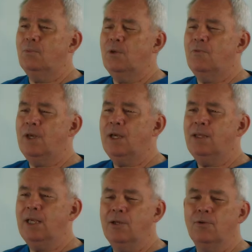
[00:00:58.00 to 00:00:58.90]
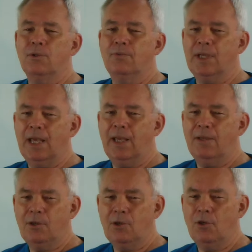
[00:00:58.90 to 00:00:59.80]
we found the integral of
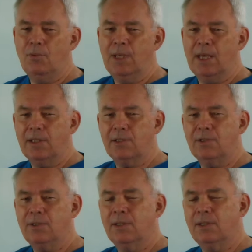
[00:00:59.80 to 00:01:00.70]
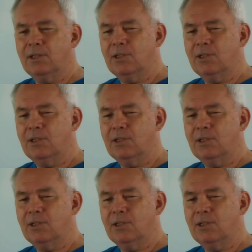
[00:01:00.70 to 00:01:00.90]
tan cubed x, and I